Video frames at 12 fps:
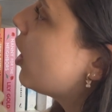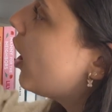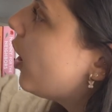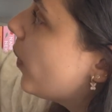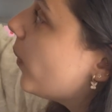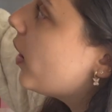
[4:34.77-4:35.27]

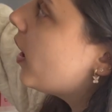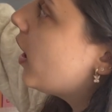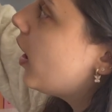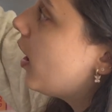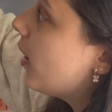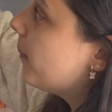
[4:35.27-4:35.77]

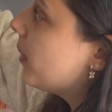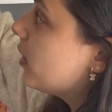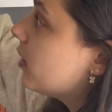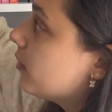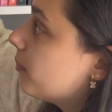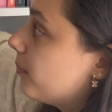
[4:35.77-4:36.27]
Oh,
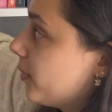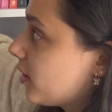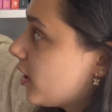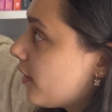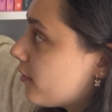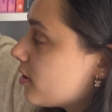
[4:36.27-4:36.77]
Book
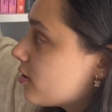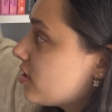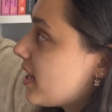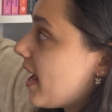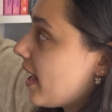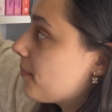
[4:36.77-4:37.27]
Lovers
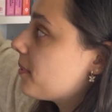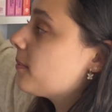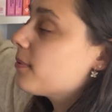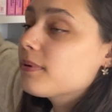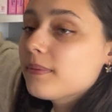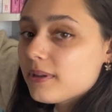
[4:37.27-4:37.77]
and
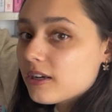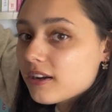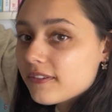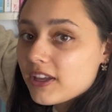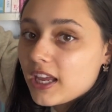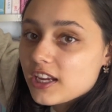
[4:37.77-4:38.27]
People We Meet on
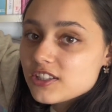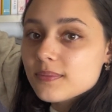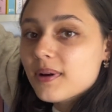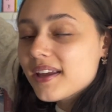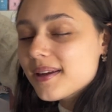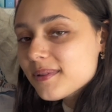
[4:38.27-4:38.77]
Vacation
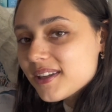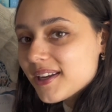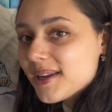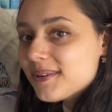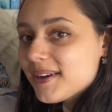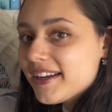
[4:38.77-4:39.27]
by Emily
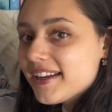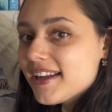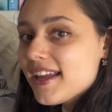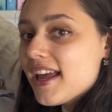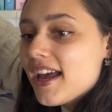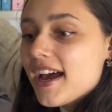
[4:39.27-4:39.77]
Henry.
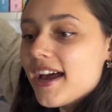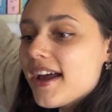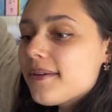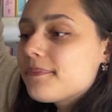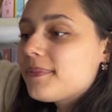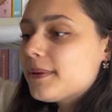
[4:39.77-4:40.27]

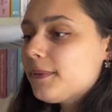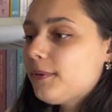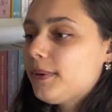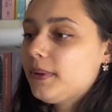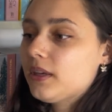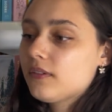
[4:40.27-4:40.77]
People We
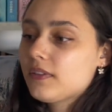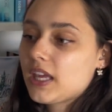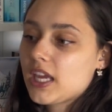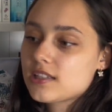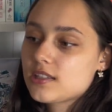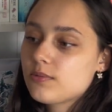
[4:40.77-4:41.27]
Meet on
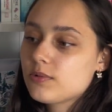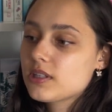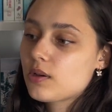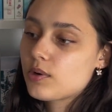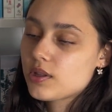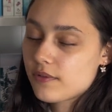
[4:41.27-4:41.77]
Vacation was like
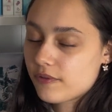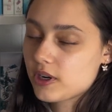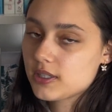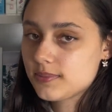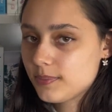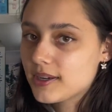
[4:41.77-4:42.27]
one of the
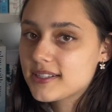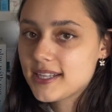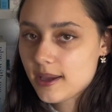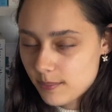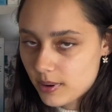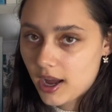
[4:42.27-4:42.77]
first books
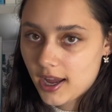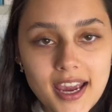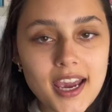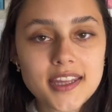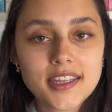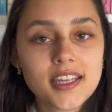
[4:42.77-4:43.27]
I bought.
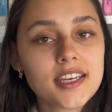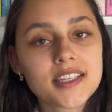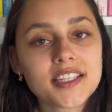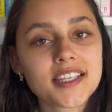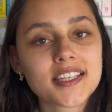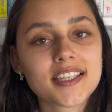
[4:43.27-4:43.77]
And
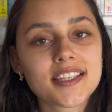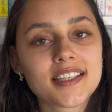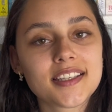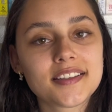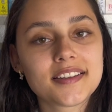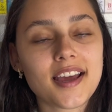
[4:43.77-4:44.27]
then
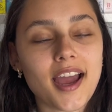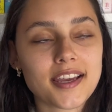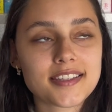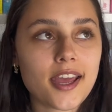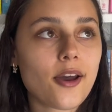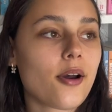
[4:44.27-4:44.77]
I
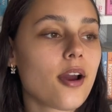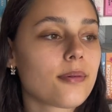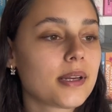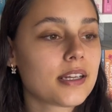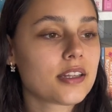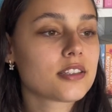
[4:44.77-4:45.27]
say, oh, I'll
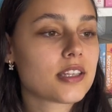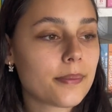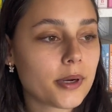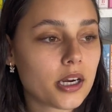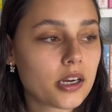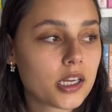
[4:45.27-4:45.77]
read it in the
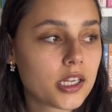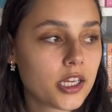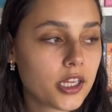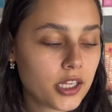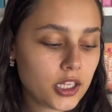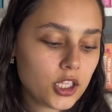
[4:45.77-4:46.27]
summer.
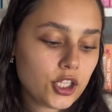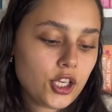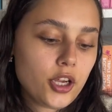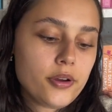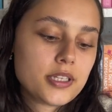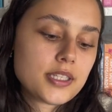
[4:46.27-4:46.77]
You
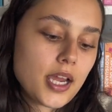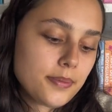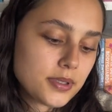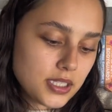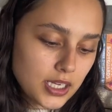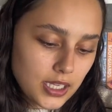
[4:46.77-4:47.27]
know,
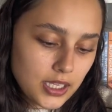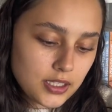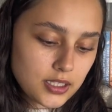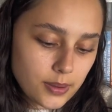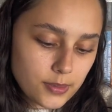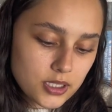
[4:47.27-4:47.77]
time's ticking,
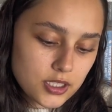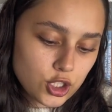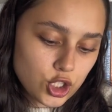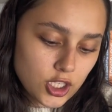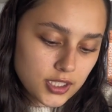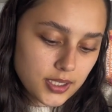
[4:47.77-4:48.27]
summer's
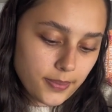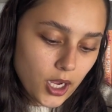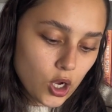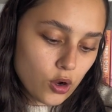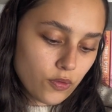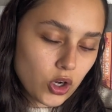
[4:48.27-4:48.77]
just
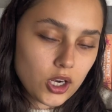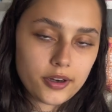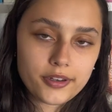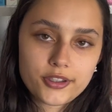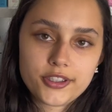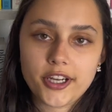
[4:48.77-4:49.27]
about over,
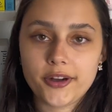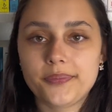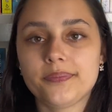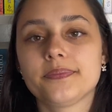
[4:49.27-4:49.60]
so.